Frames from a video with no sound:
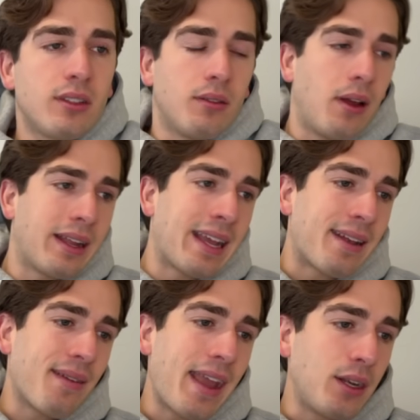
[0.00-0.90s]

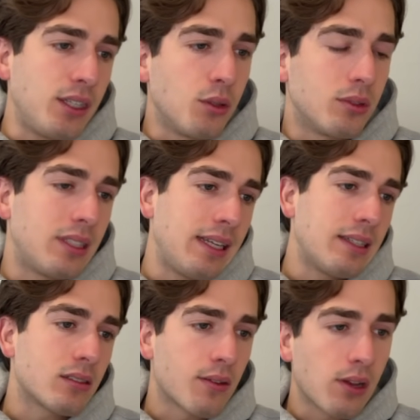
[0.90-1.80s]
again, AUD
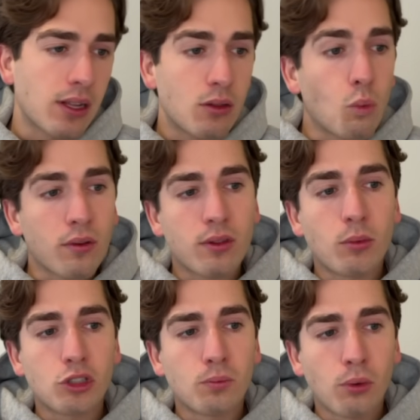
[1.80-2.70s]
is kind of like one of the
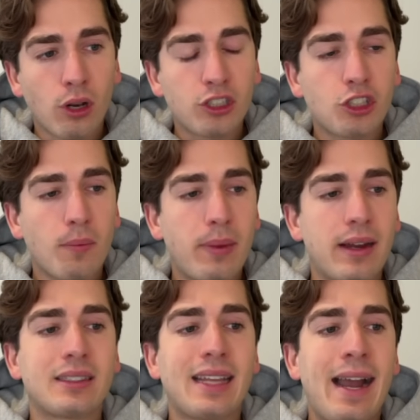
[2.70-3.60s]
most bullish
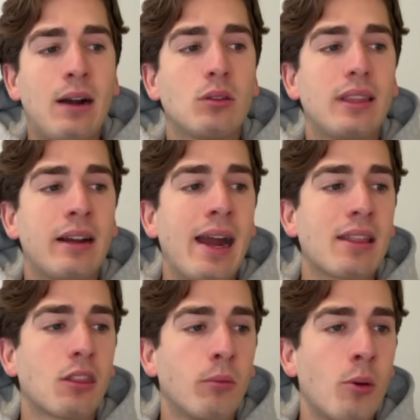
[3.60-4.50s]
pairs out there
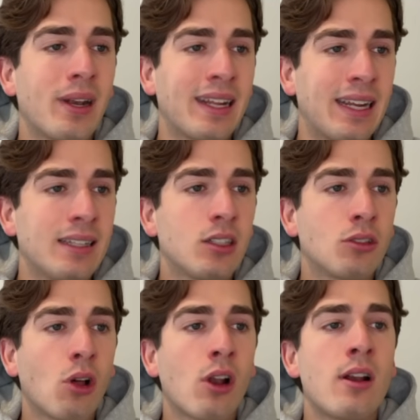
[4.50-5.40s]
at the moment against the
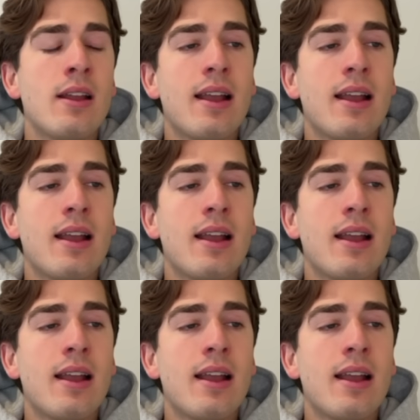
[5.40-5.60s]
dollar.